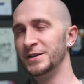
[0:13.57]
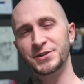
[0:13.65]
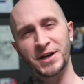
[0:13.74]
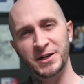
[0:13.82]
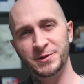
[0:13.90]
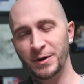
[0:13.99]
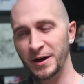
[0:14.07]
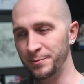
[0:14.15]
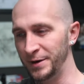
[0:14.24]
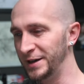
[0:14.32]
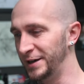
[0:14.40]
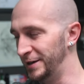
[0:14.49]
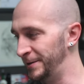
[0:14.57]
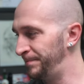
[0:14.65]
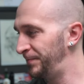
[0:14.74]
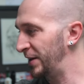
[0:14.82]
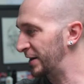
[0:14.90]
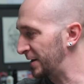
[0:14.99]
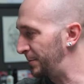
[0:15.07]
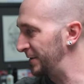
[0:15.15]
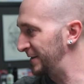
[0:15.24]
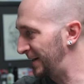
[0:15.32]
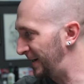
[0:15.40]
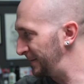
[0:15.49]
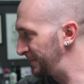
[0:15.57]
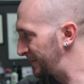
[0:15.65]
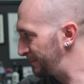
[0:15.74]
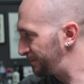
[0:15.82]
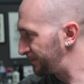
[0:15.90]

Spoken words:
change my opinion a couple of times.